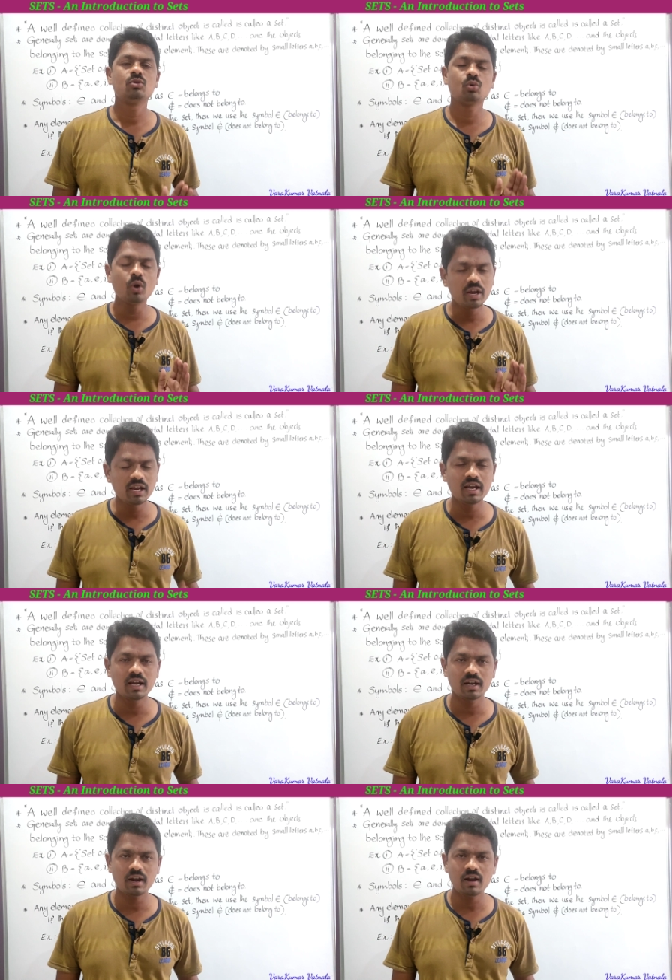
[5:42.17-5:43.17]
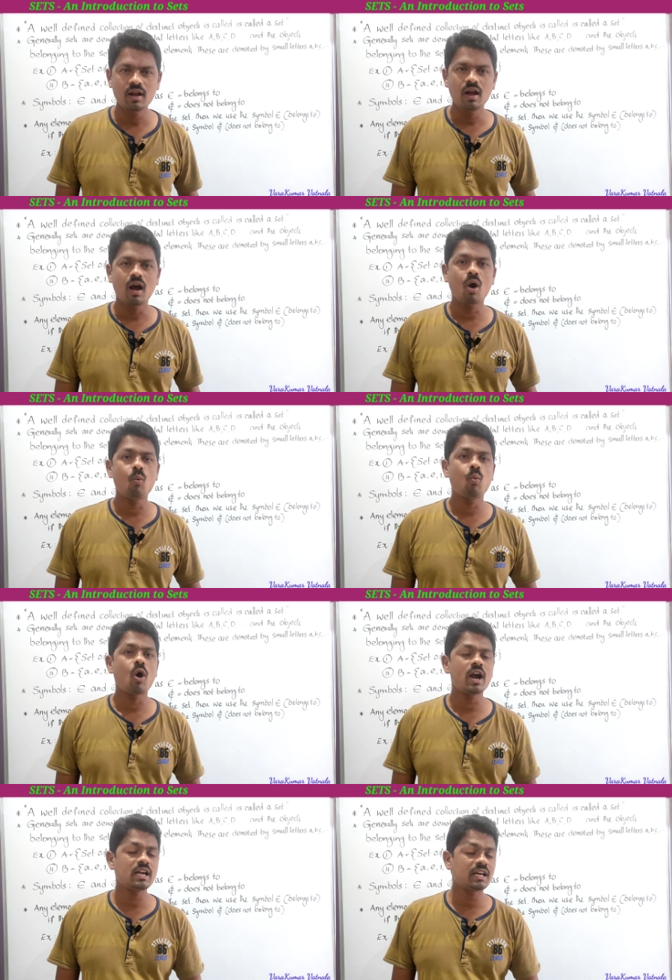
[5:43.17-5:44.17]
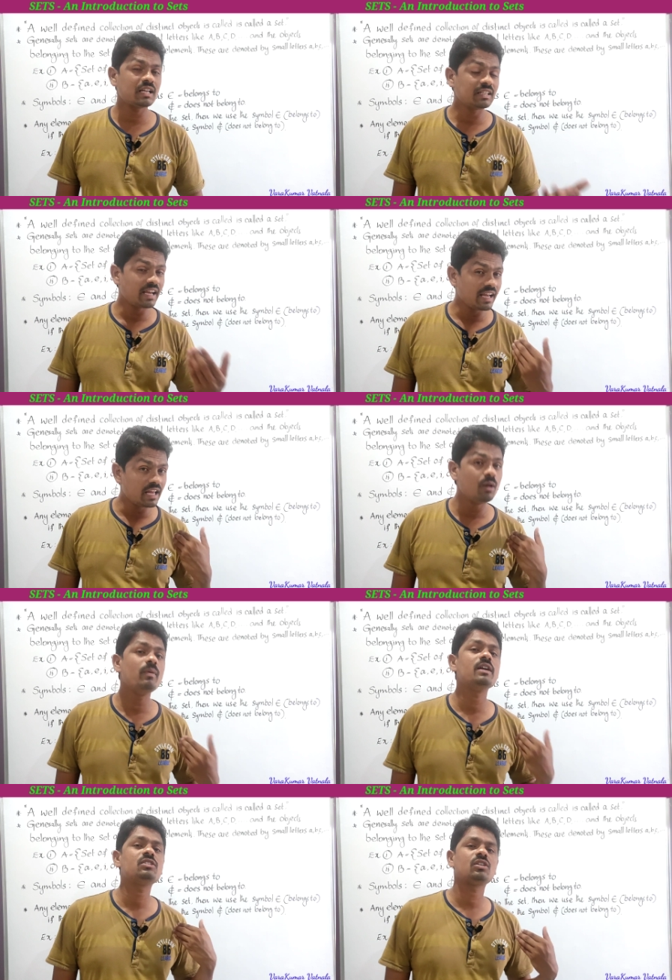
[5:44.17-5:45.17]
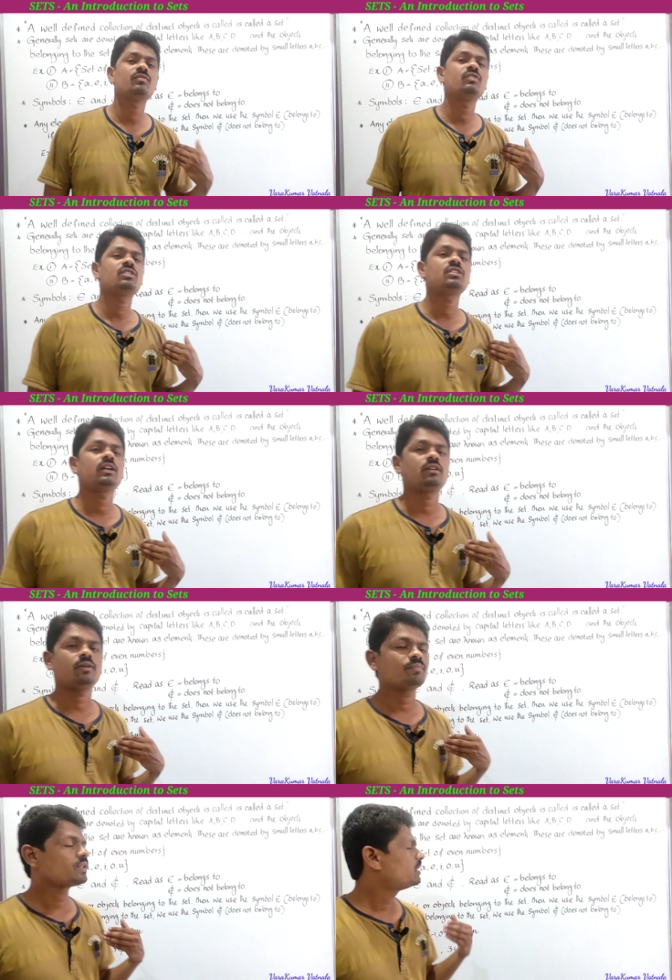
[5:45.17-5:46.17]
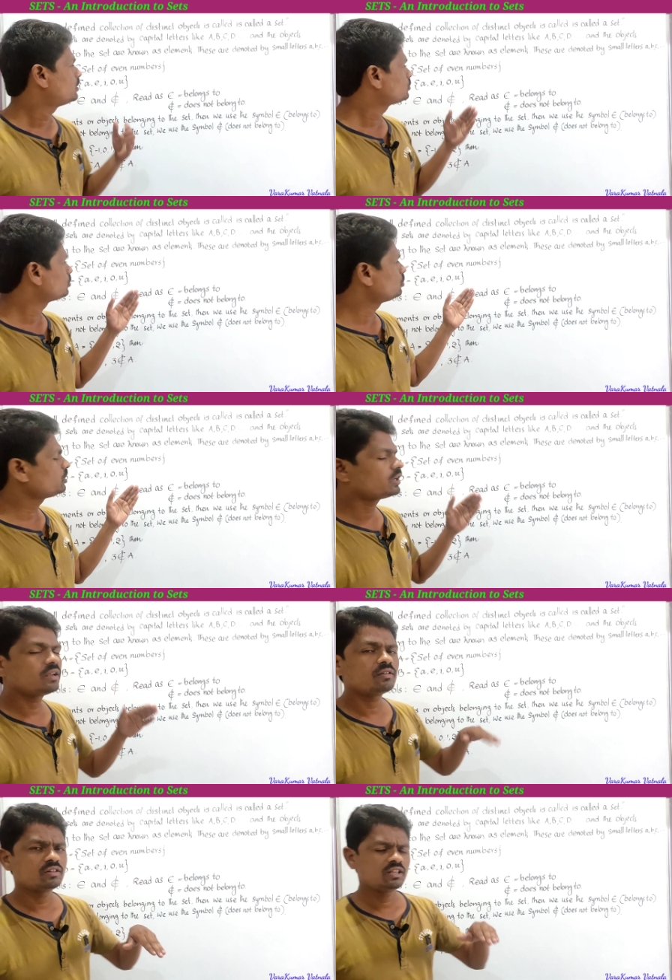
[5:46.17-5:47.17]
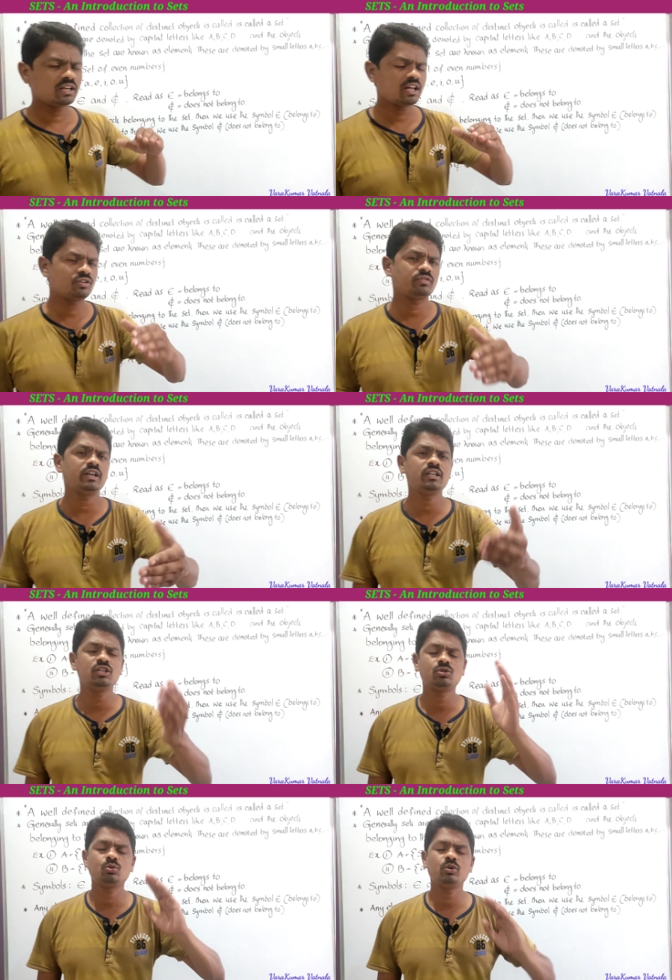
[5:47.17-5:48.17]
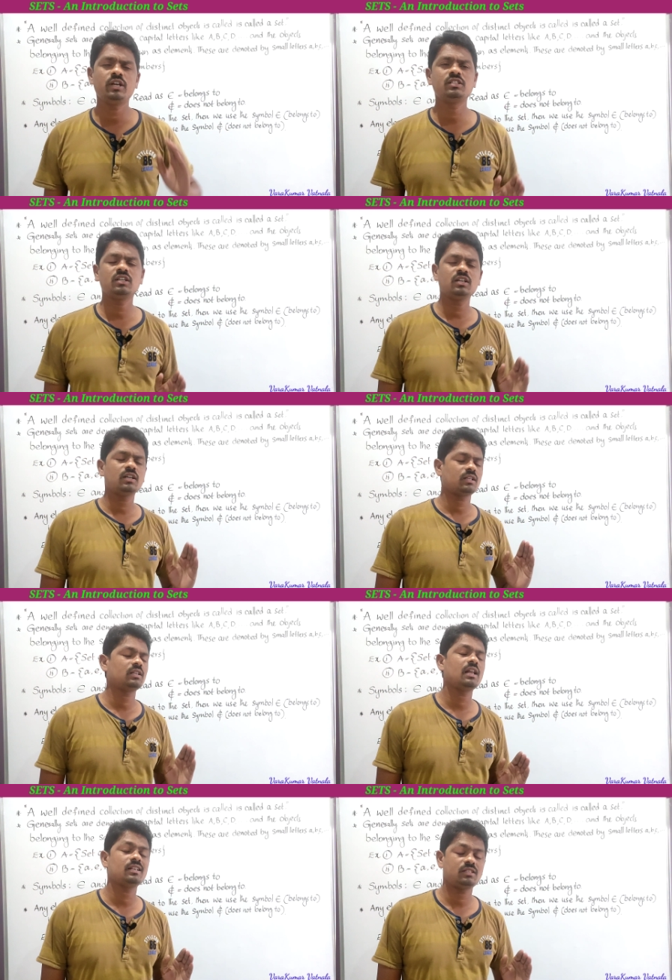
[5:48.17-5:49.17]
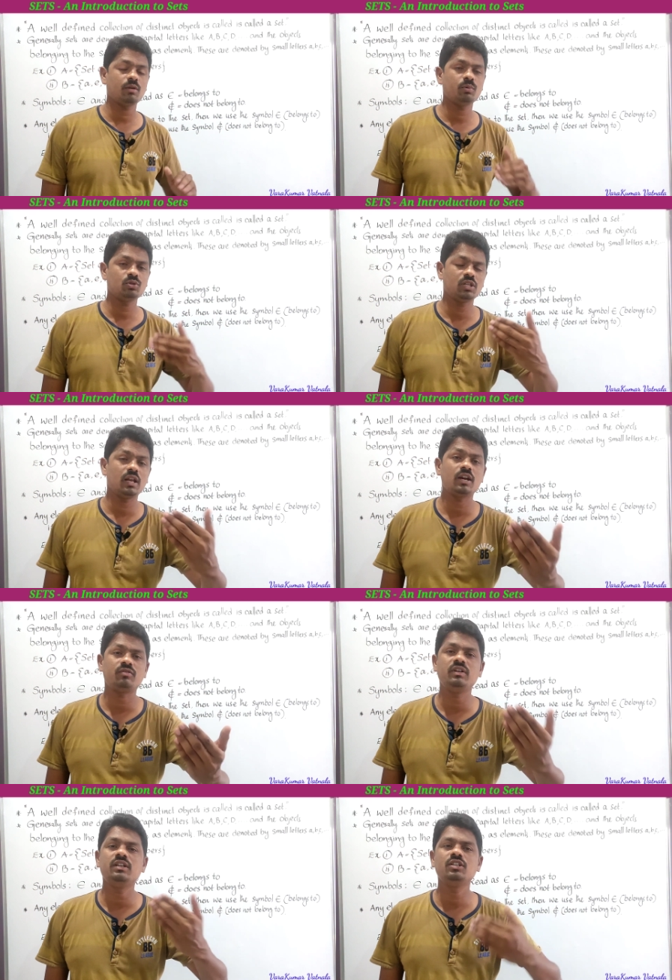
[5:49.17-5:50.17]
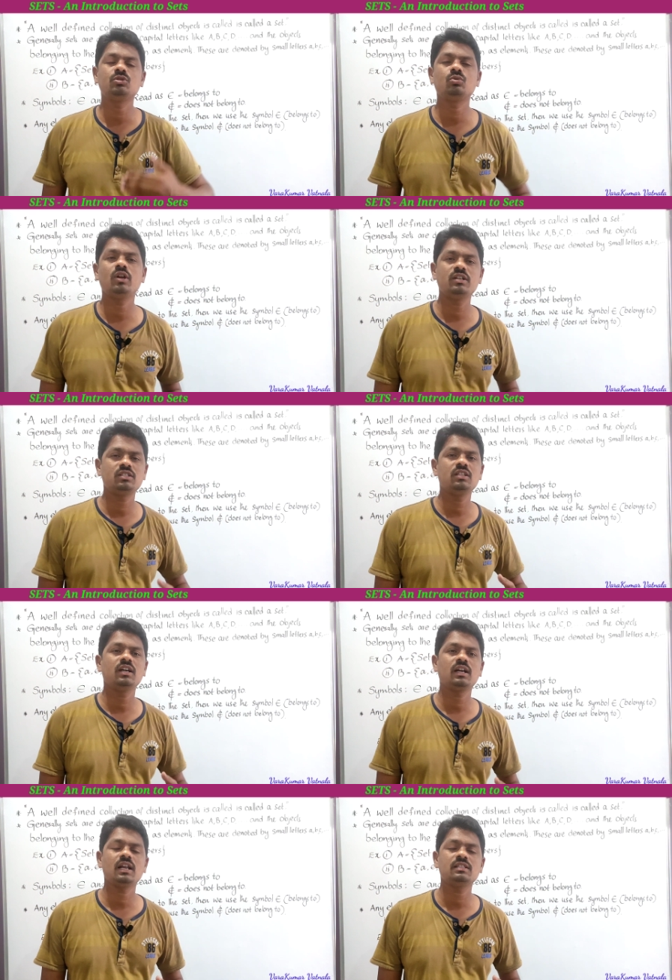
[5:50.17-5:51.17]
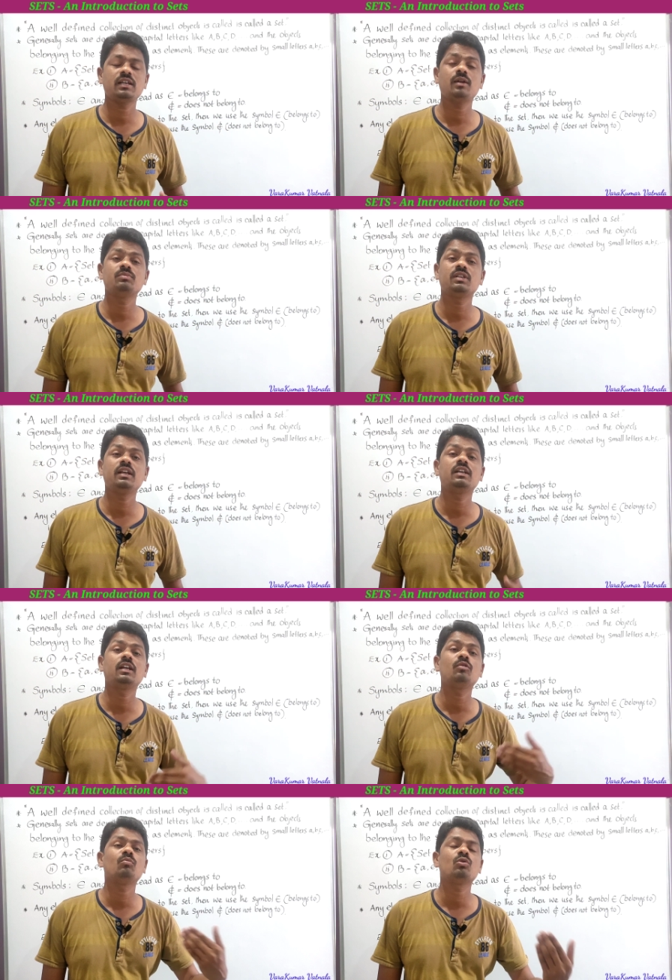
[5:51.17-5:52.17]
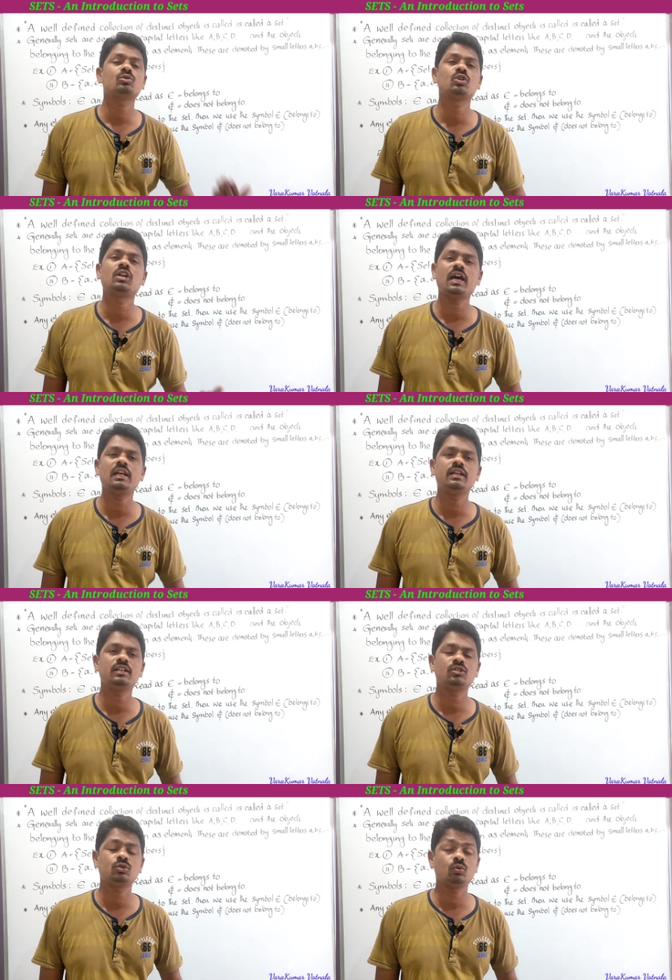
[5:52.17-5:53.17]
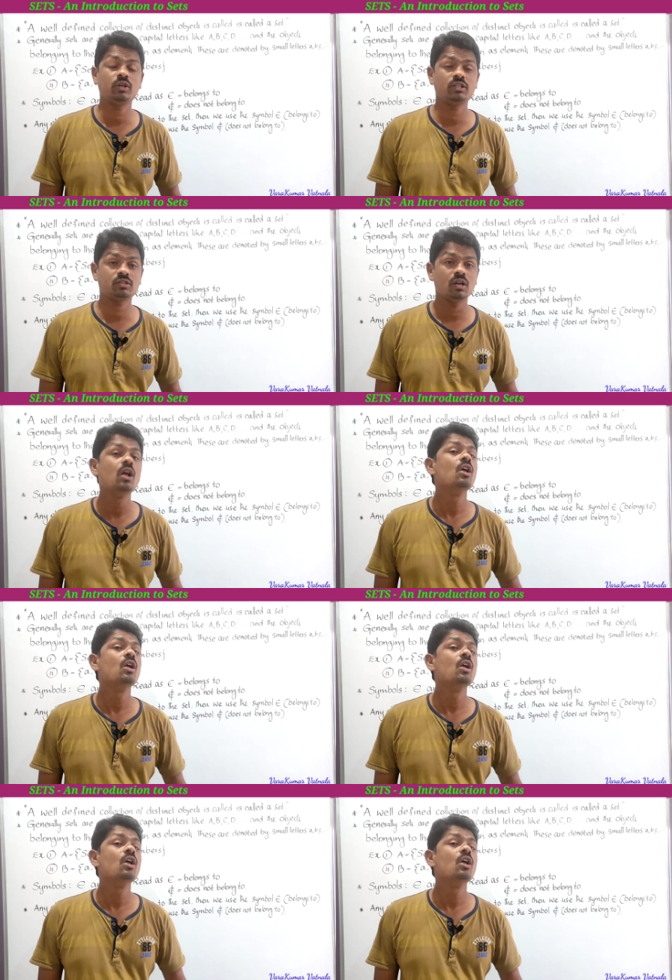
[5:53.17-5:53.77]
so here uh, what are the elements of the setup? So there are 20 students in class suppose there are 20 students in the class i am saying 10 most talented students